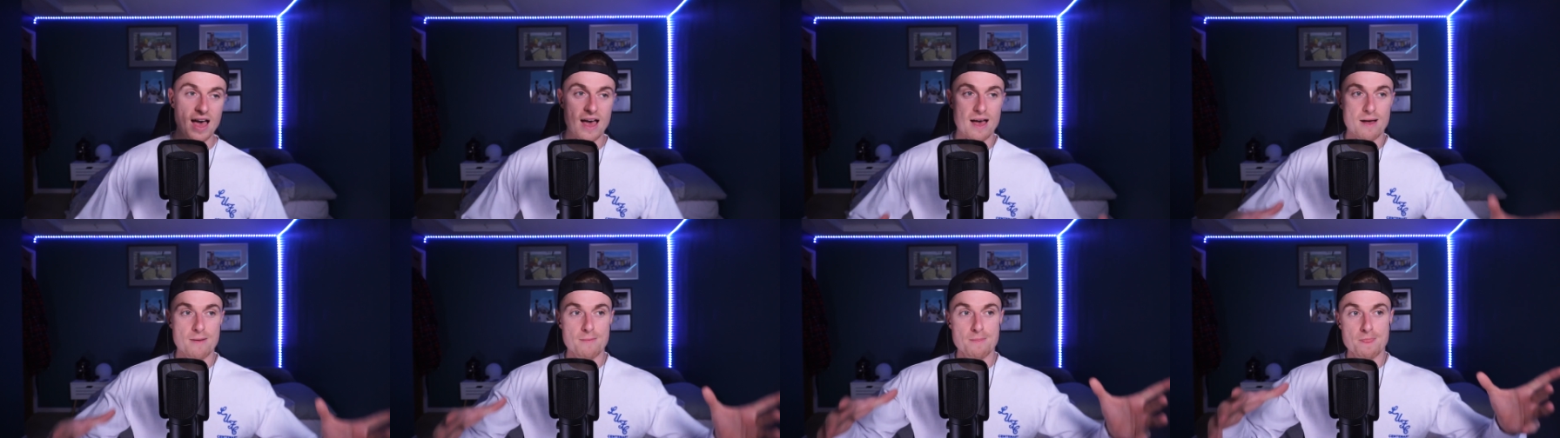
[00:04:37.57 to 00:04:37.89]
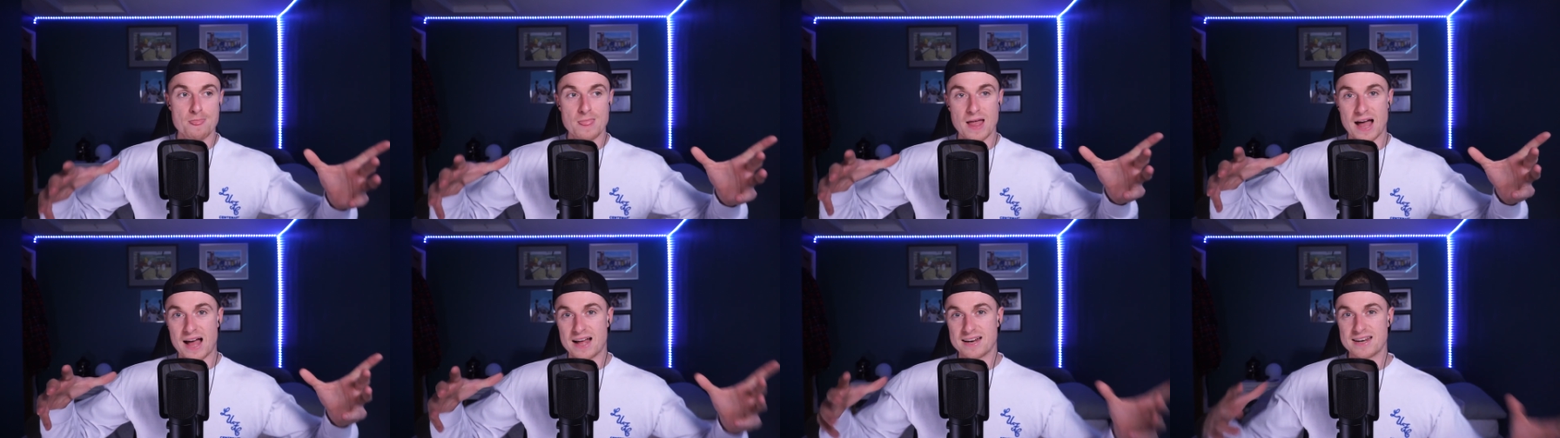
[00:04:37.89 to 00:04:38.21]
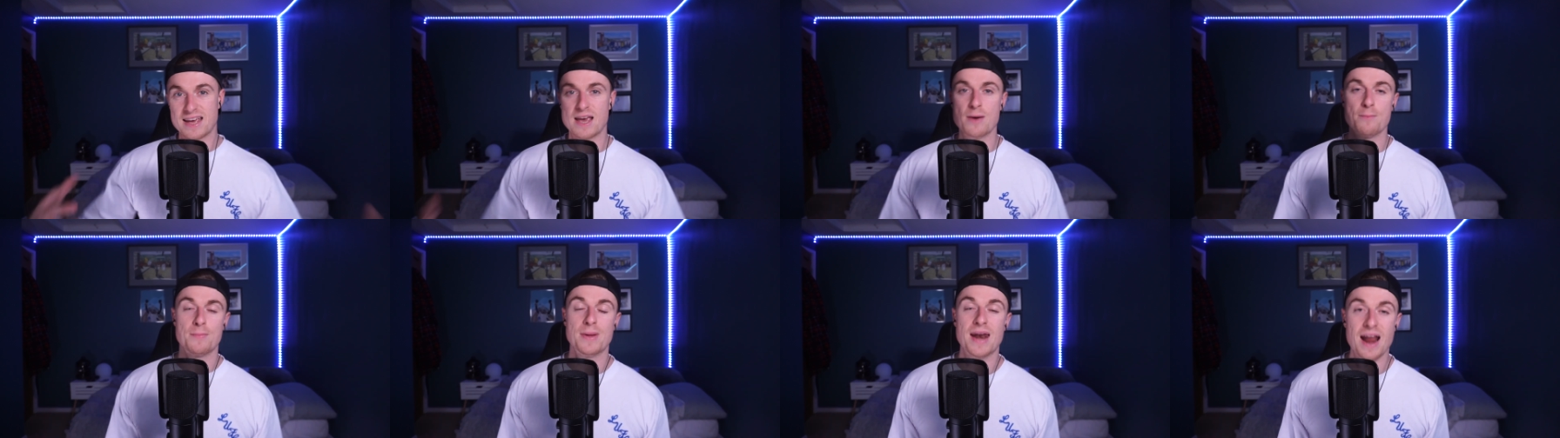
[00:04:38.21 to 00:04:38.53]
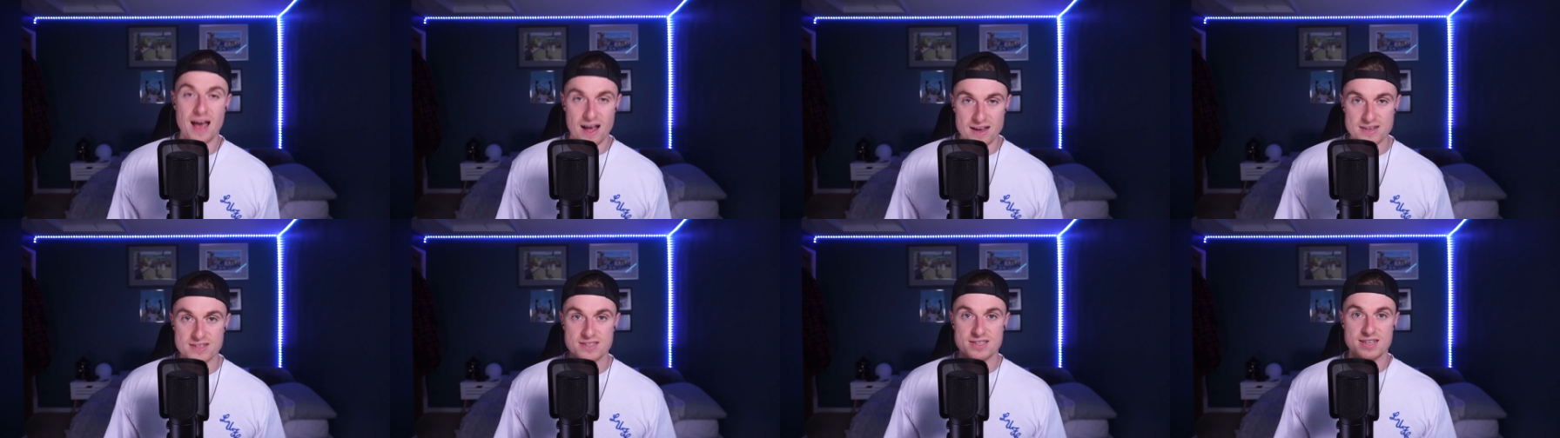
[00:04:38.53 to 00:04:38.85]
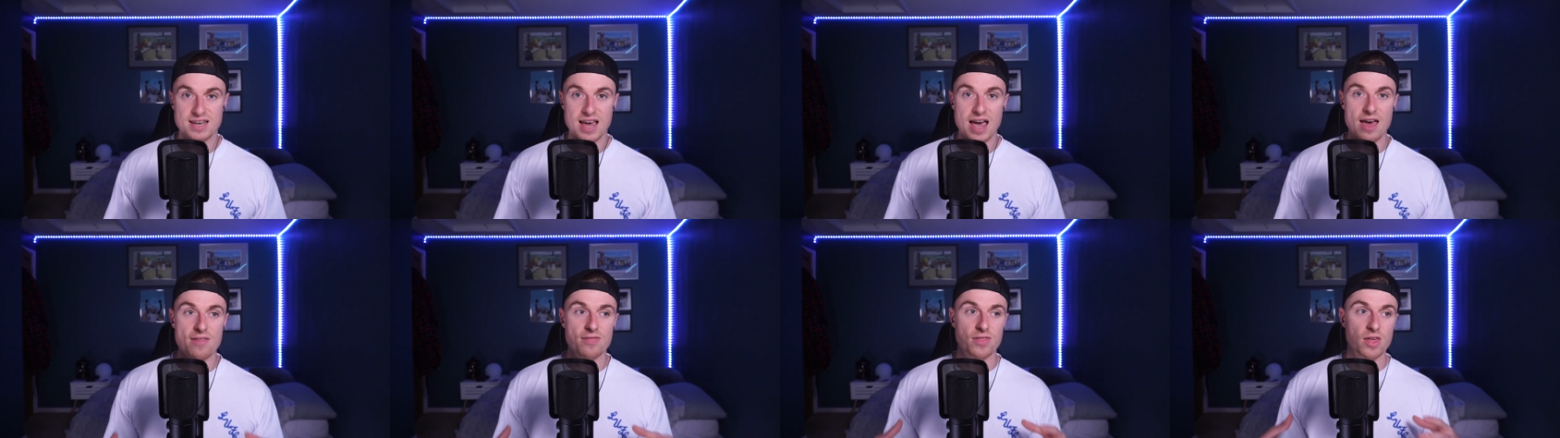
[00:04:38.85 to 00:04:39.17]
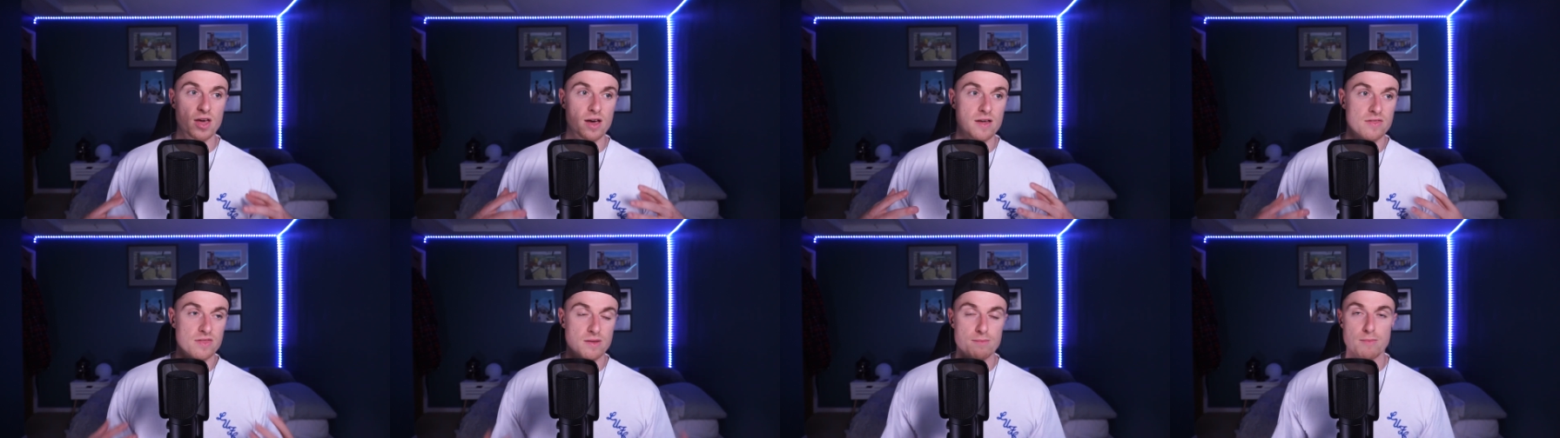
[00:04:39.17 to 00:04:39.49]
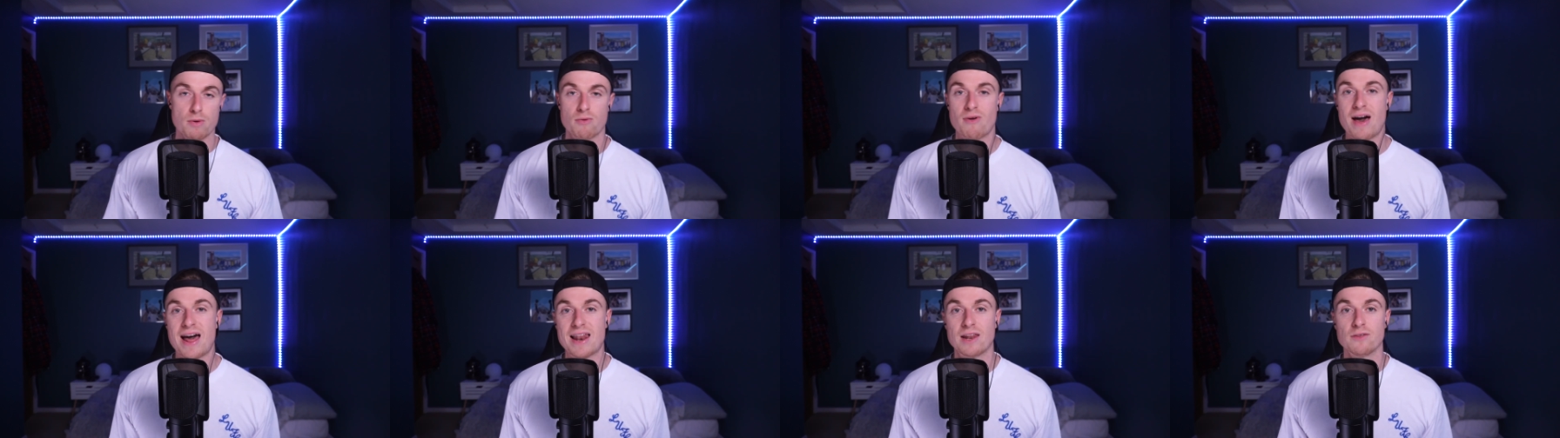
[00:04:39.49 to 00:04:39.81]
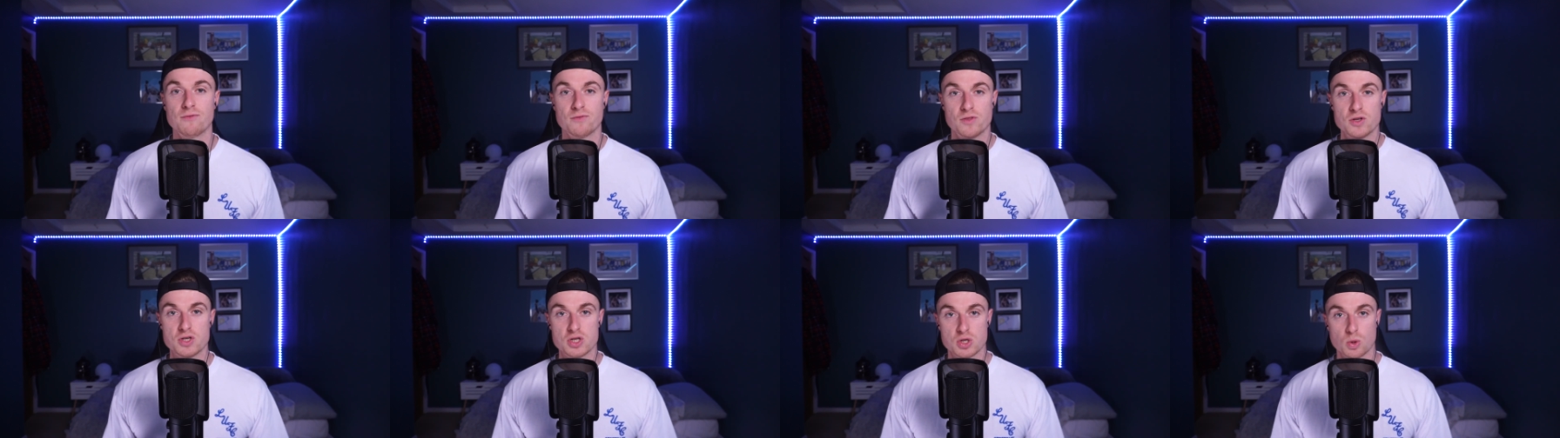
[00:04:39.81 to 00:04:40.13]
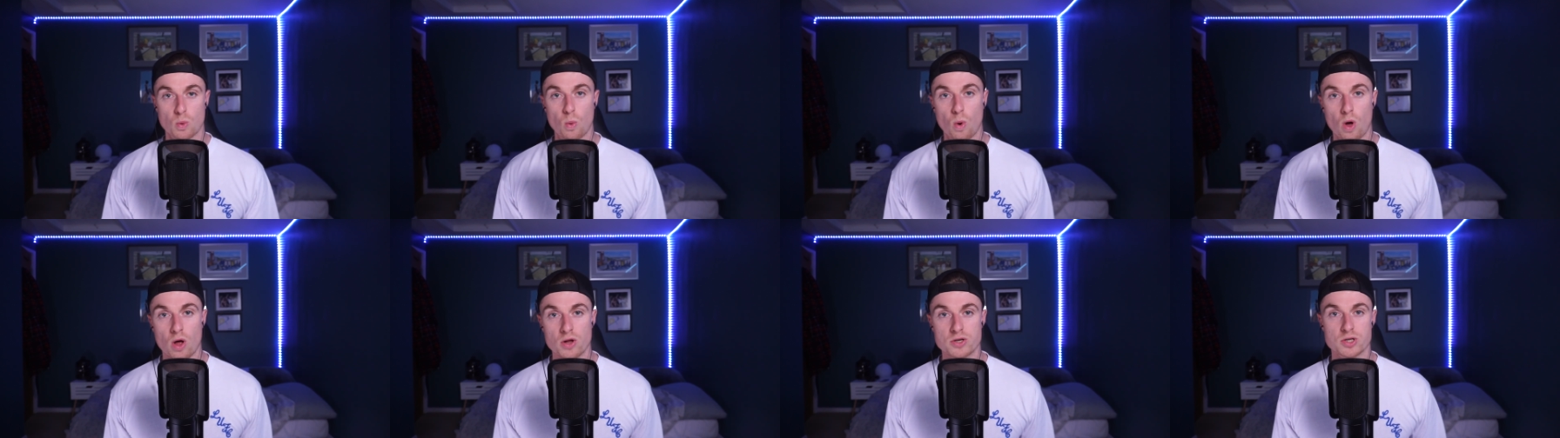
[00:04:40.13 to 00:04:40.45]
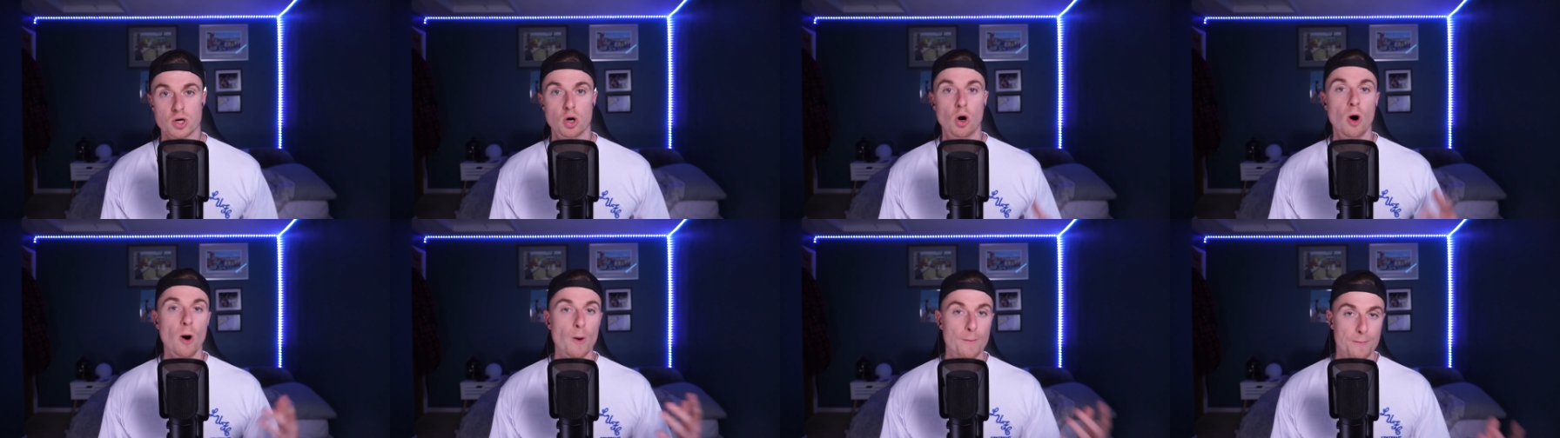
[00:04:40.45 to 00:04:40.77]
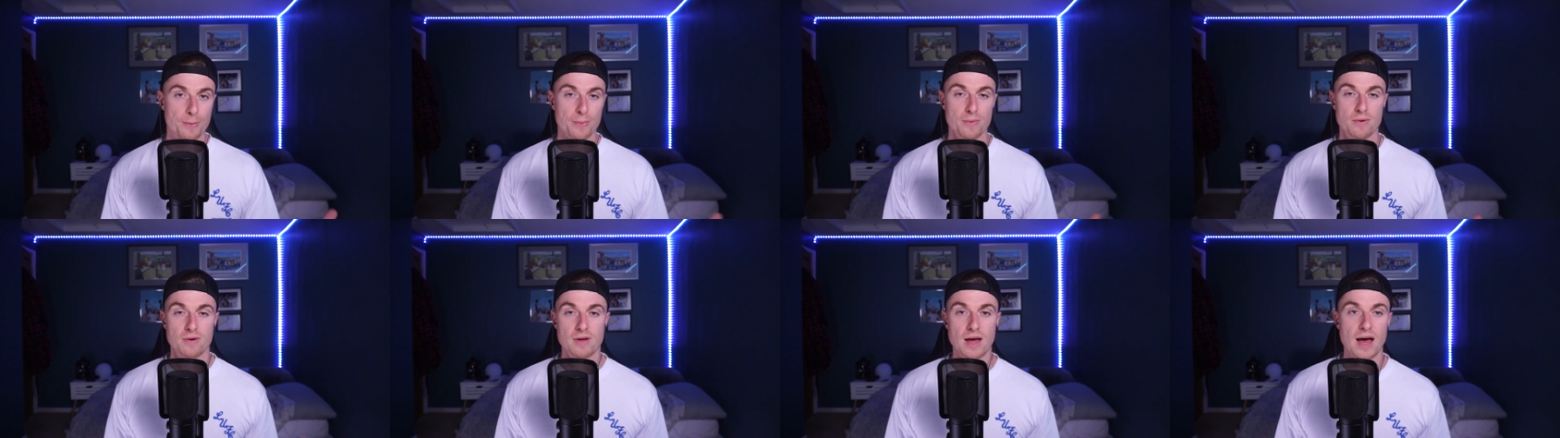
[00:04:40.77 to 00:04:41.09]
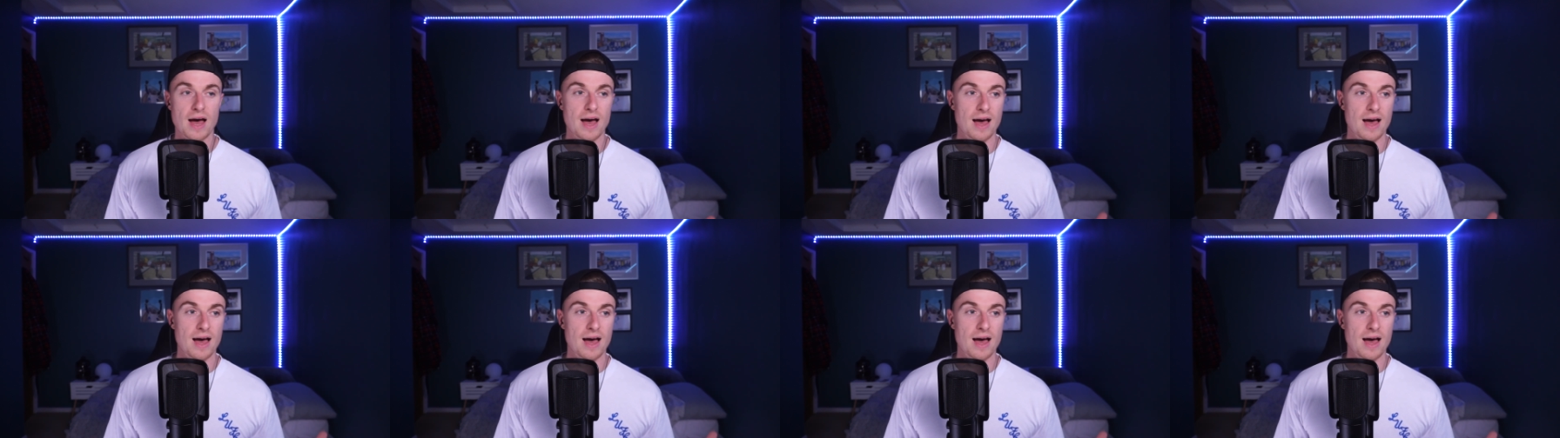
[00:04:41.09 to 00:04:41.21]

And it'd be nice to get the morale of the squad up.